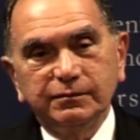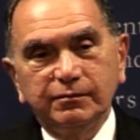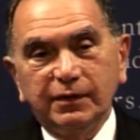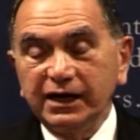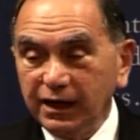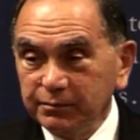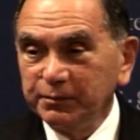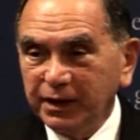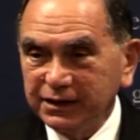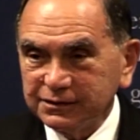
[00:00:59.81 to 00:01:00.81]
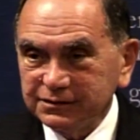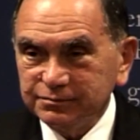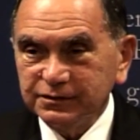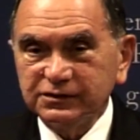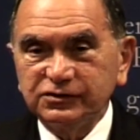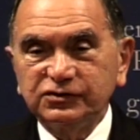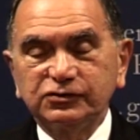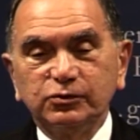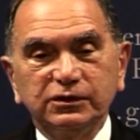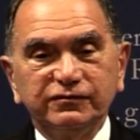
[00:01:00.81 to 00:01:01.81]
my alma mater, the
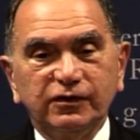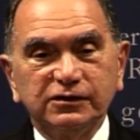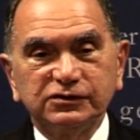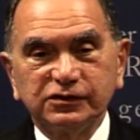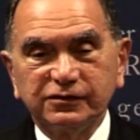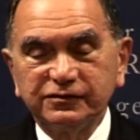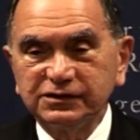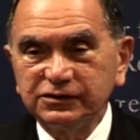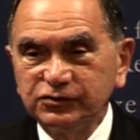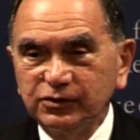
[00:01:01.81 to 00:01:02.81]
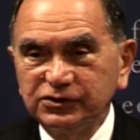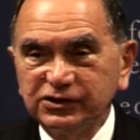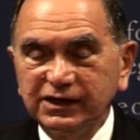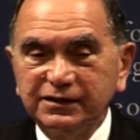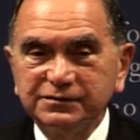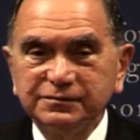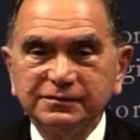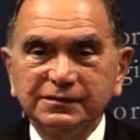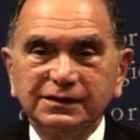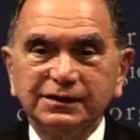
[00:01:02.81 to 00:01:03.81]
School of Foreign Service at Georgetown,
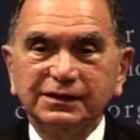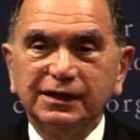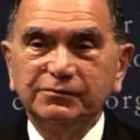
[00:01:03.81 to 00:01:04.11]
and